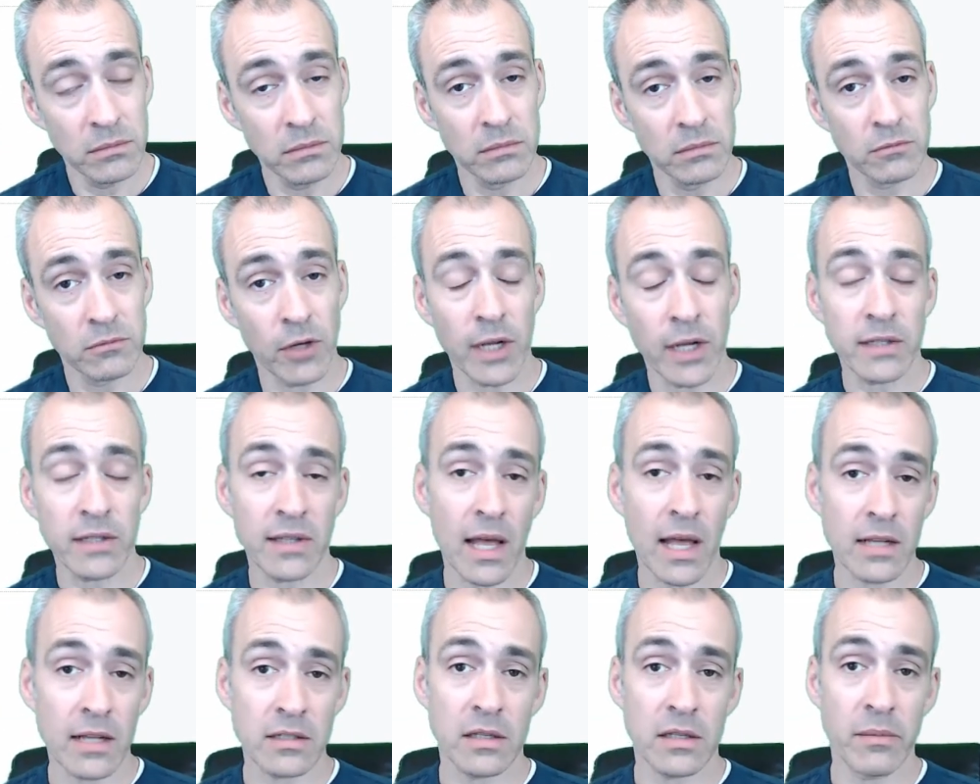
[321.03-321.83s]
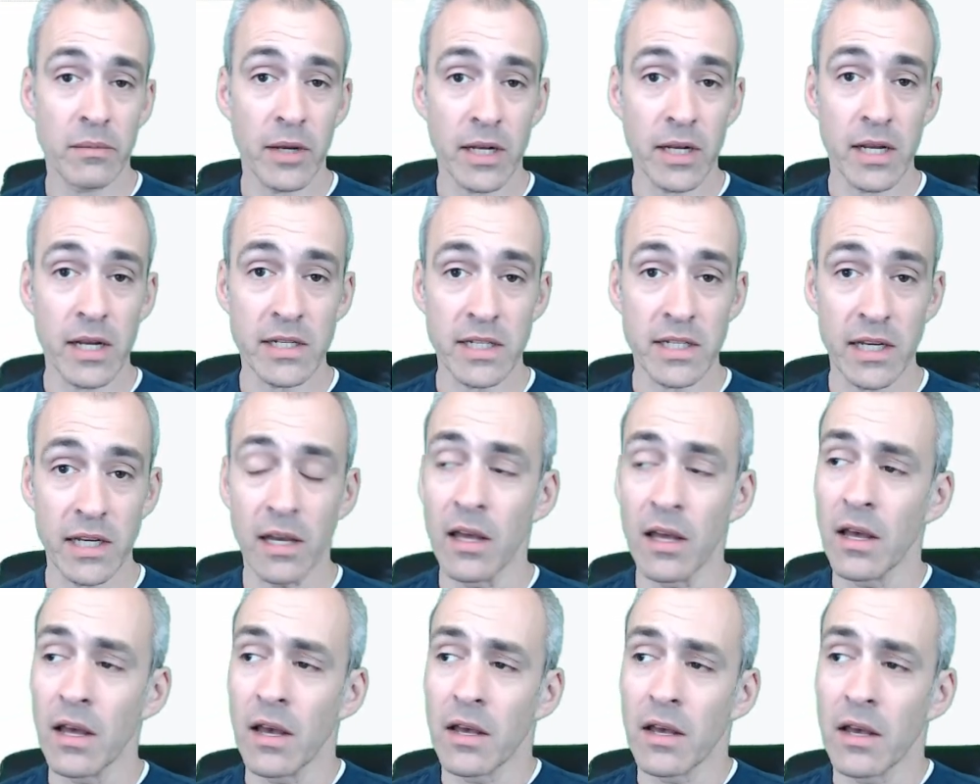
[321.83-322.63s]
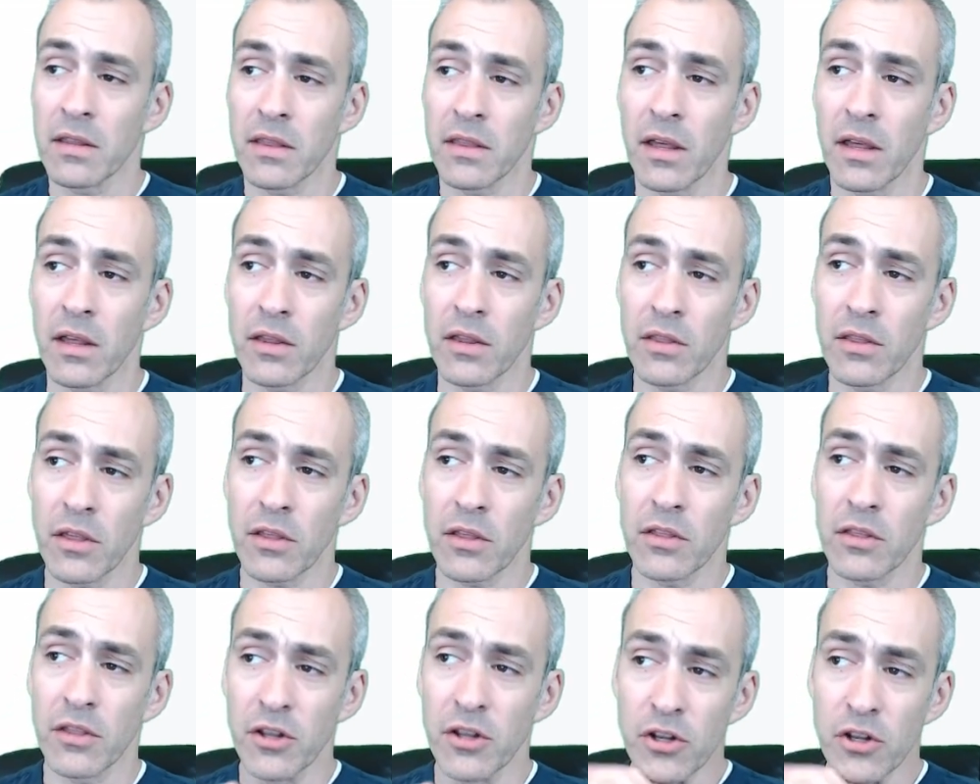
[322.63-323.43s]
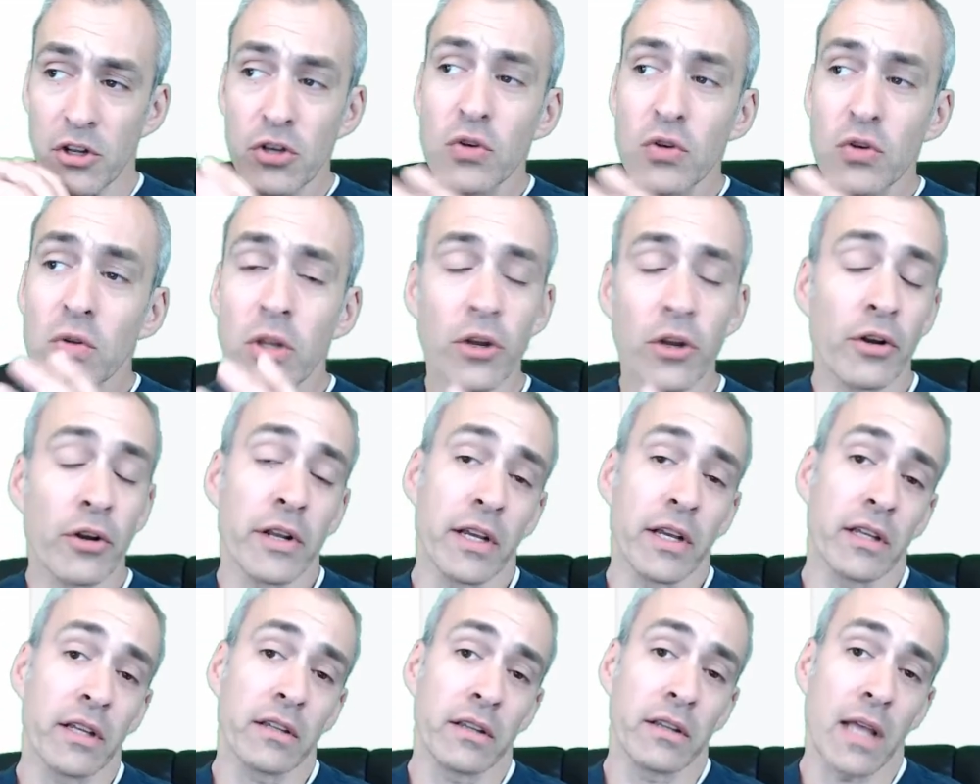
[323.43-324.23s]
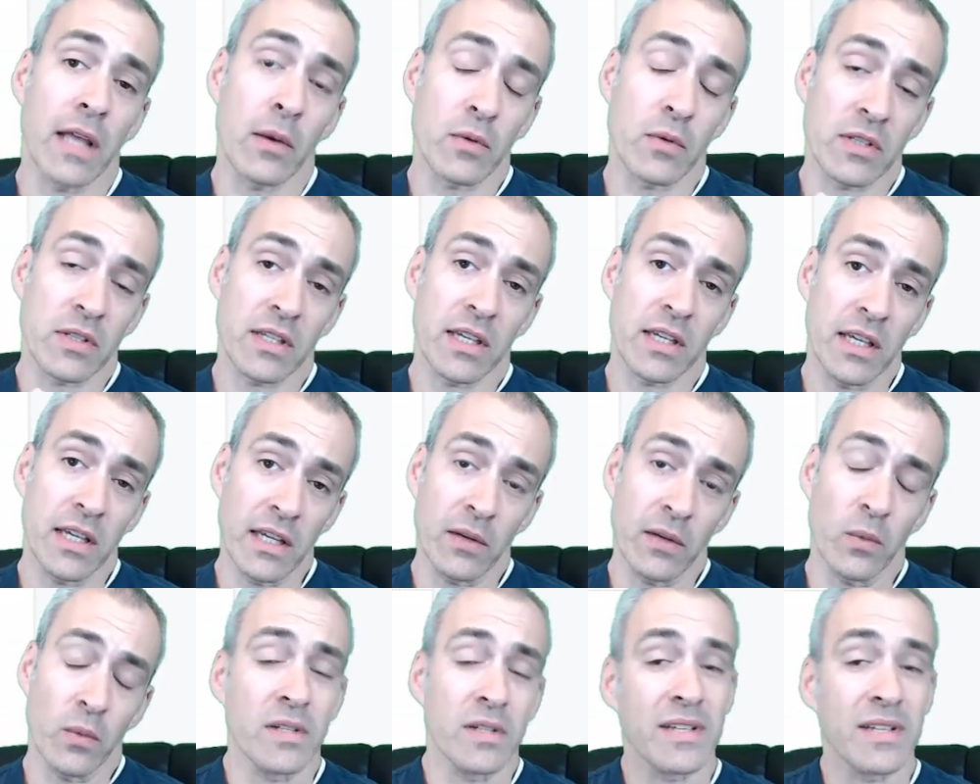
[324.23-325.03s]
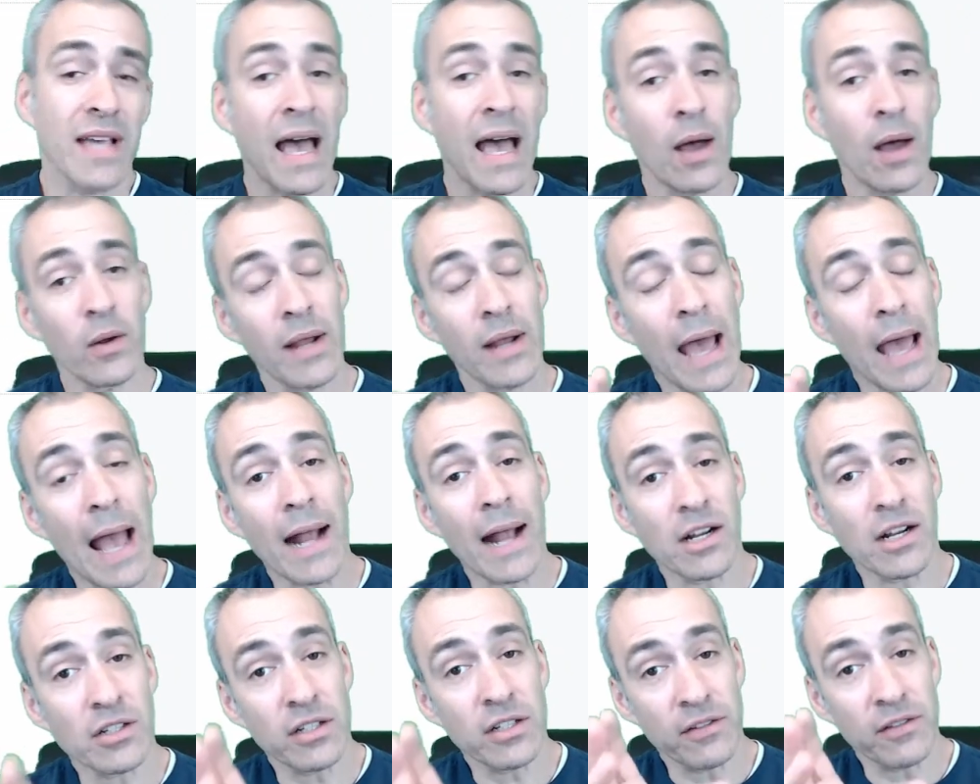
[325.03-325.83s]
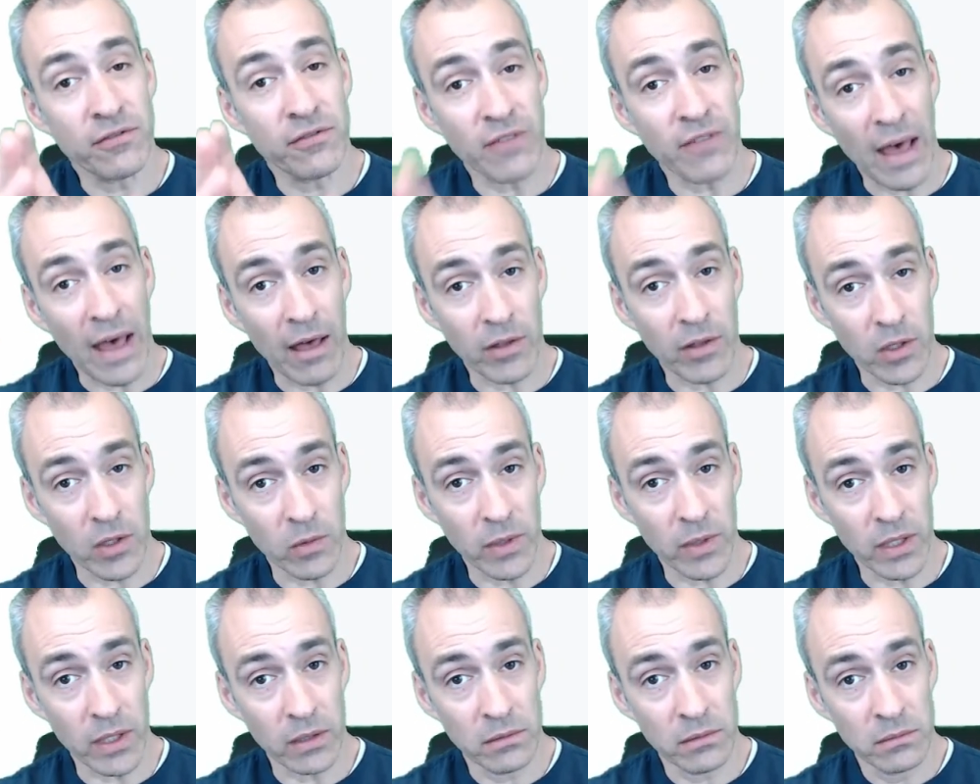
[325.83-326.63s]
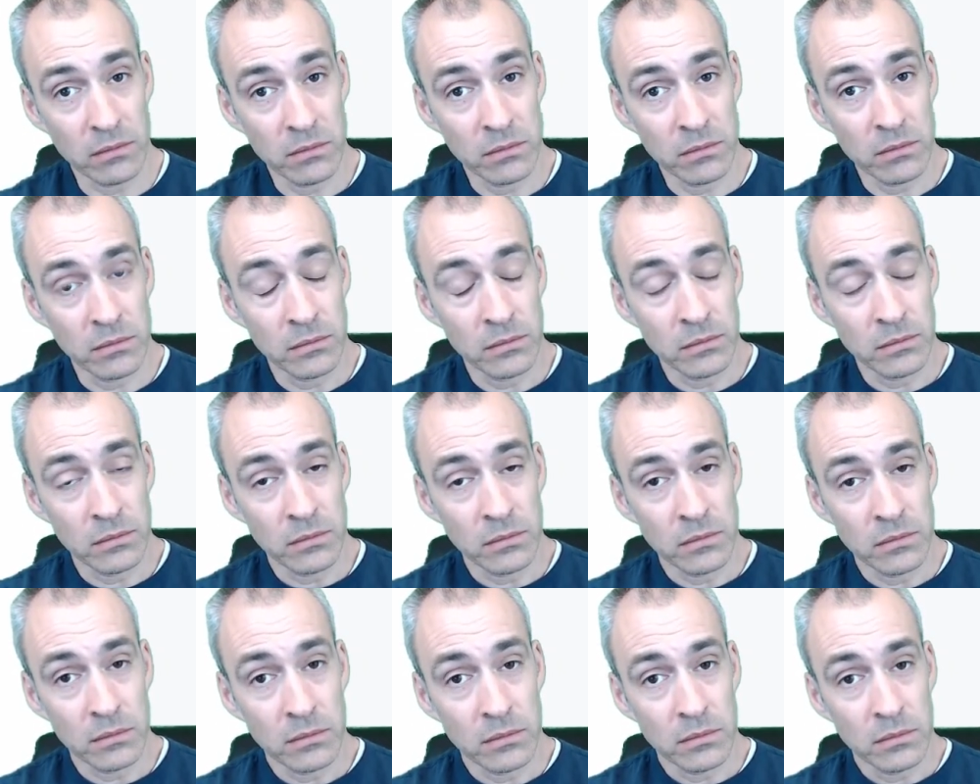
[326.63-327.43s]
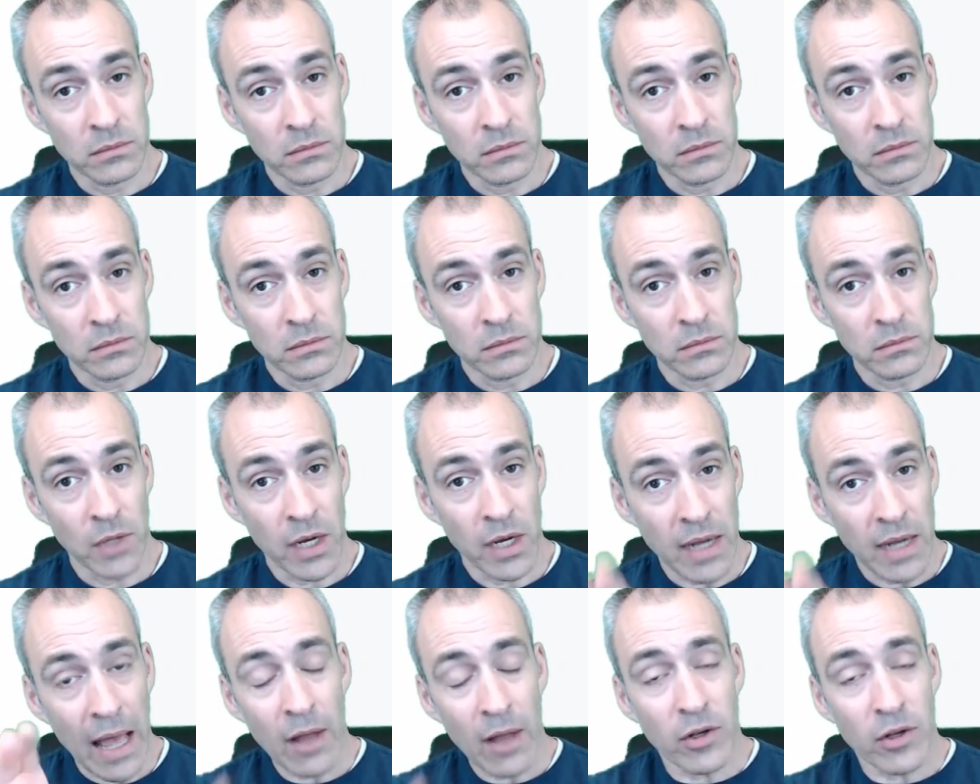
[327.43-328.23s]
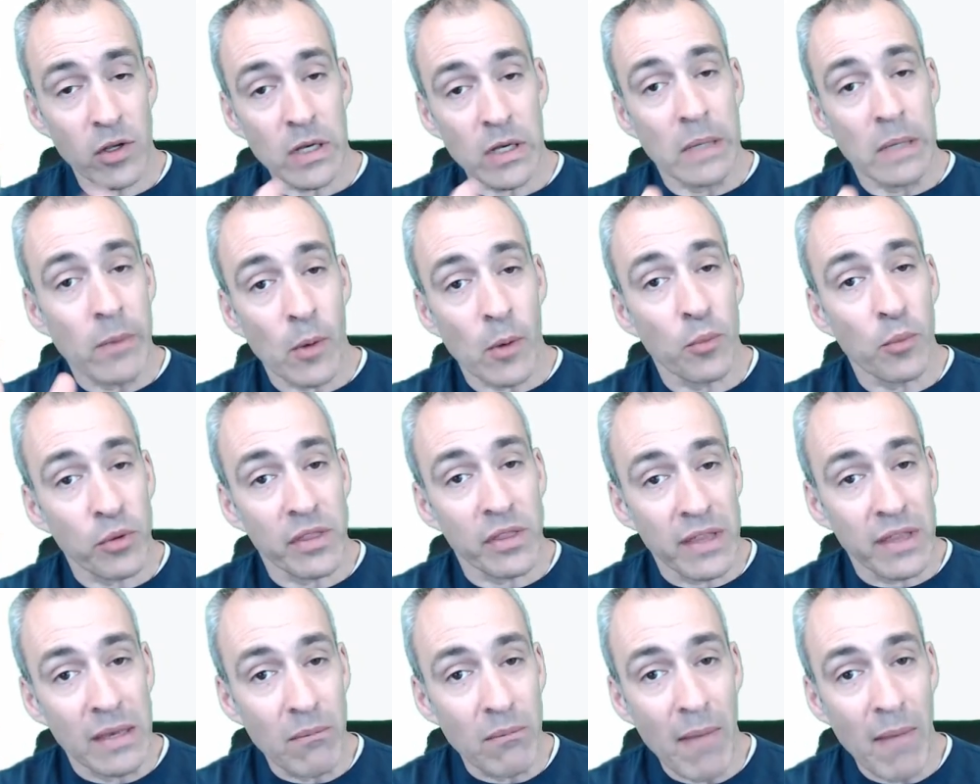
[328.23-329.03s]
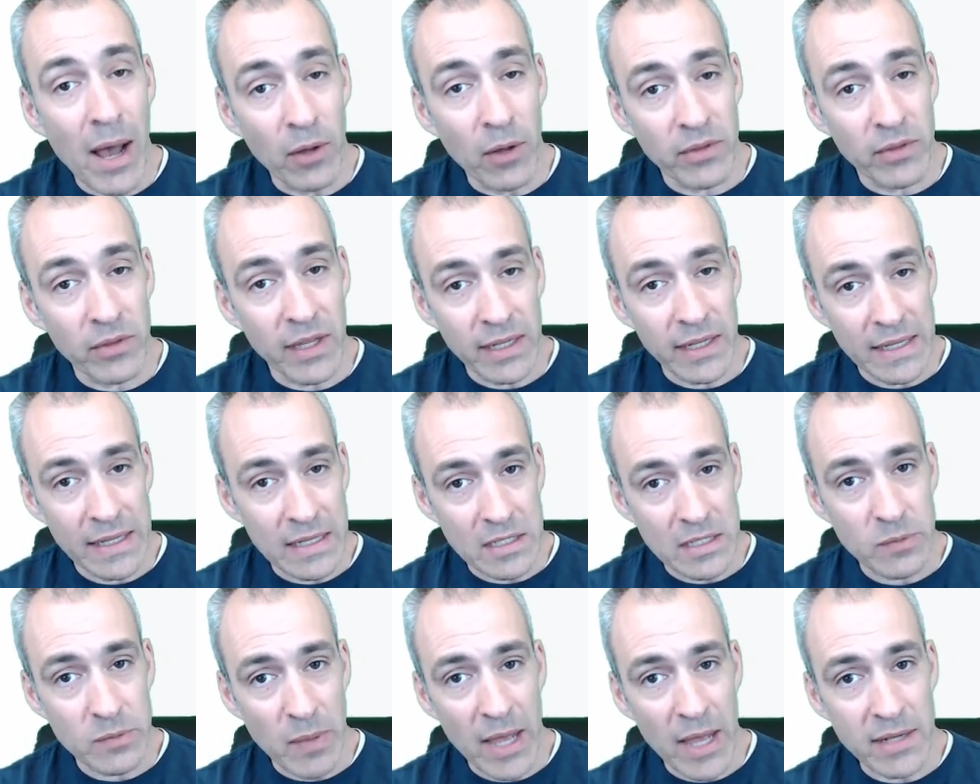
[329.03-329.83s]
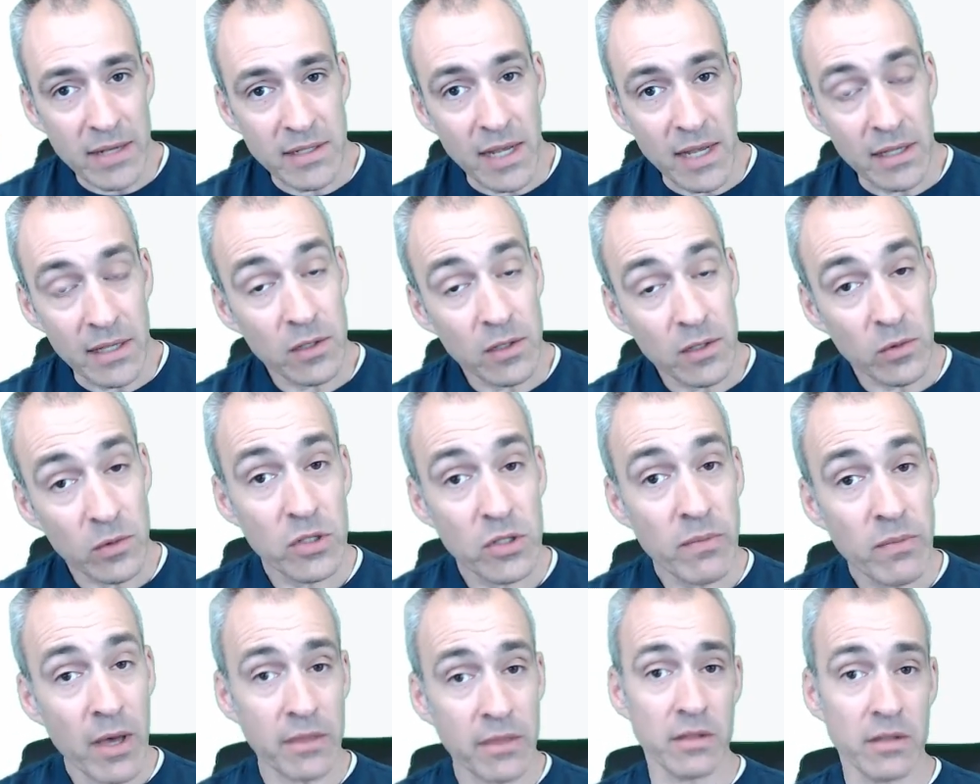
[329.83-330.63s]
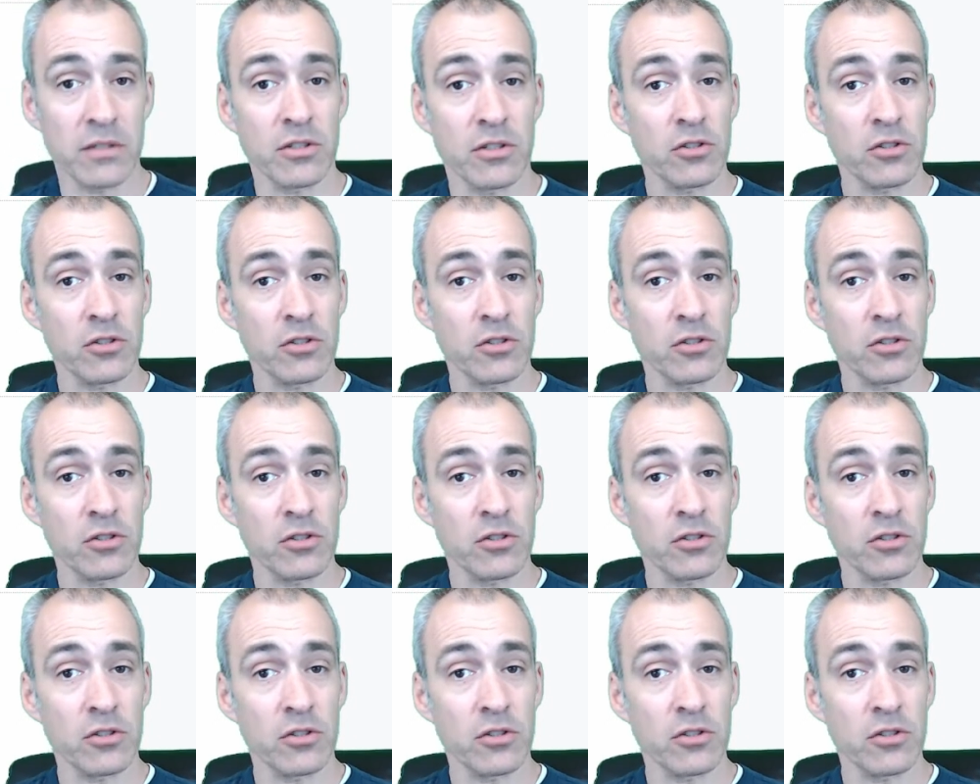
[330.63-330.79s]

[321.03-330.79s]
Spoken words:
Right? That's the main idea. The new learning that was key was how to actually value it. Right? How do you come up with the amount that is bad debt? And there were 2 methods.